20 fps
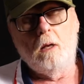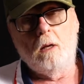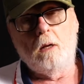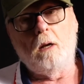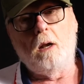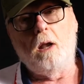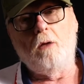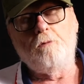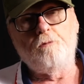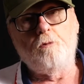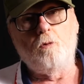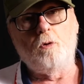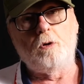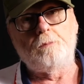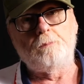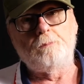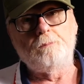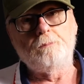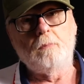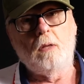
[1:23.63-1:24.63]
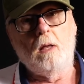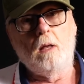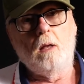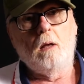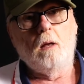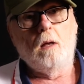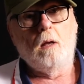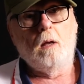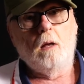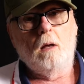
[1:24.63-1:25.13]
Left foot.
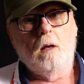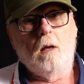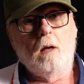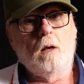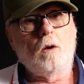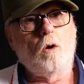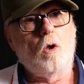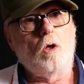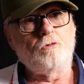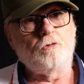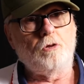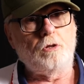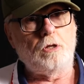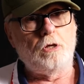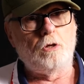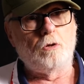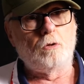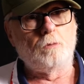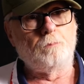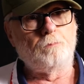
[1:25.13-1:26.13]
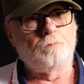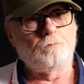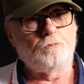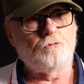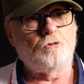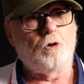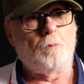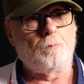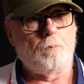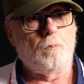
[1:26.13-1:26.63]
Lost the heel,
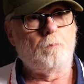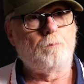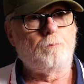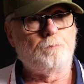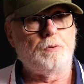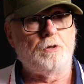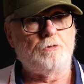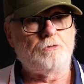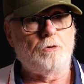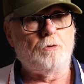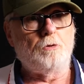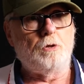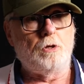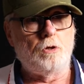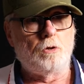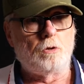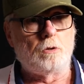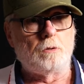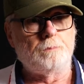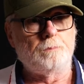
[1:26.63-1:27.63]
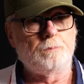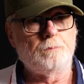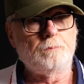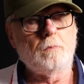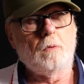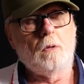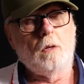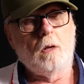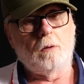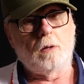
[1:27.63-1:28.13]
chipped piece of the heel.
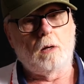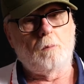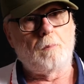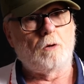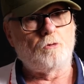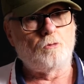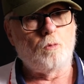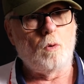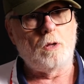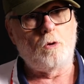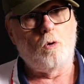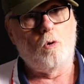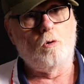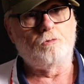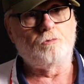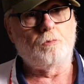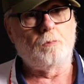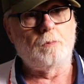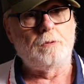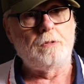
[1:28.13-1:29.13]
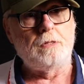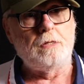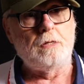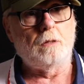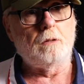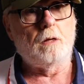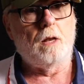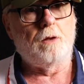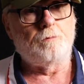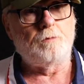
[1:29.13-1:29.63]
I got about 20 holes from the
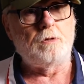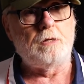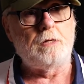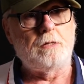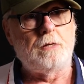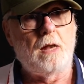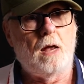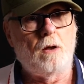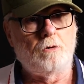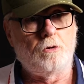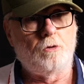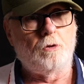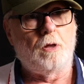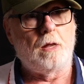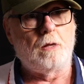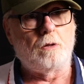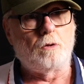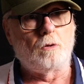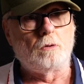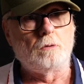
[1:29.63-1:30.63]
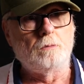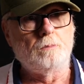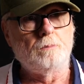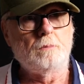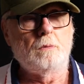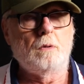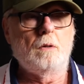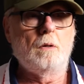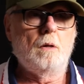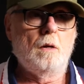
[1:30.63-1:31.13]
left knee down to the ankle.
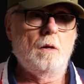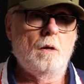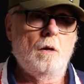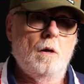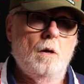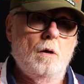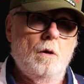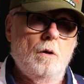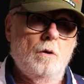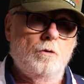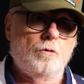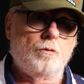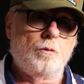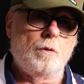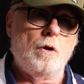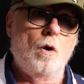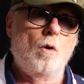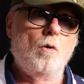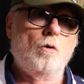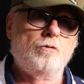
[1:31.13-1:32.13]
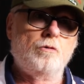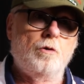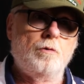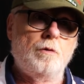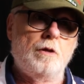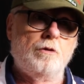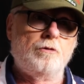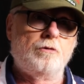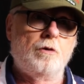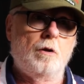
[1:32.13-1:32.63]
3 holes on the
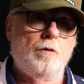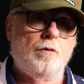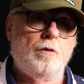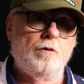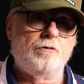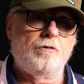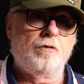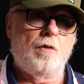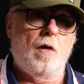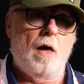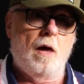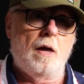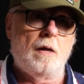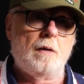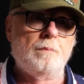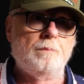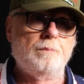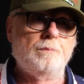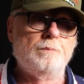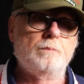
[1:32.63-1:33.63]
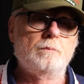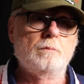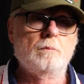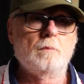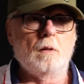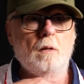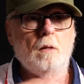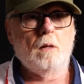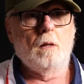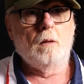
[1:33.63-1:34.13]
inside of this thigh.
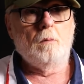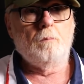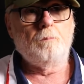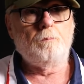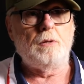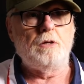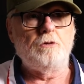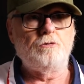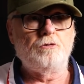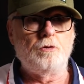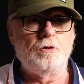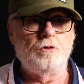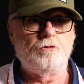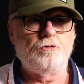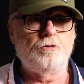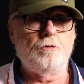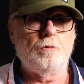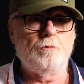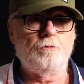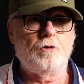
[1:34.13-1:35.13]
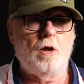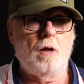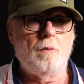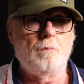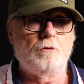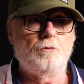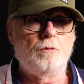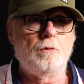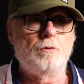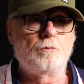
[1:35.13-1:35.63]
Piece of the jam
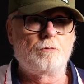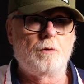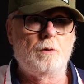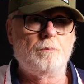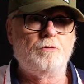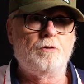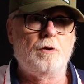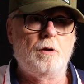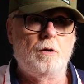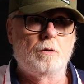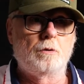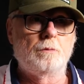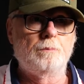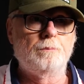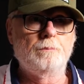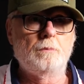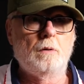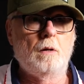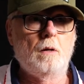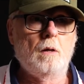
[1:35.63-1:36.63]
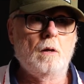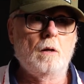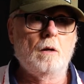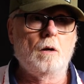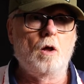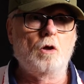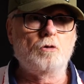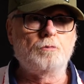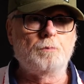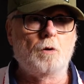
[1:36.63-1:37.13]
between the ribs here.
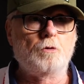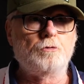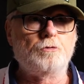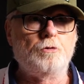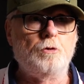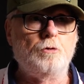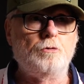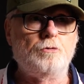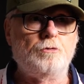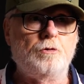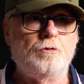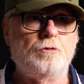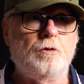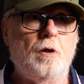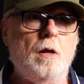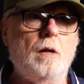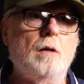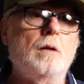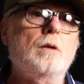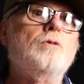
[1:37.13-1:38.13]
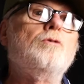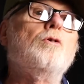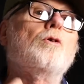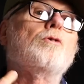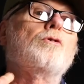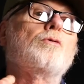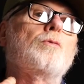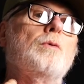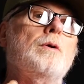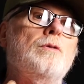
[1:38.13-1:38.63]
Lost partial use of this hand and took
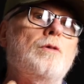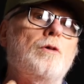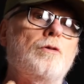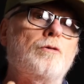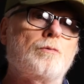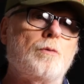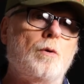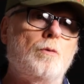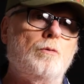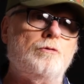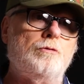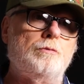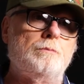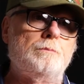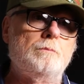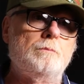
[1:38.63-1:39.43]
3 in the throat.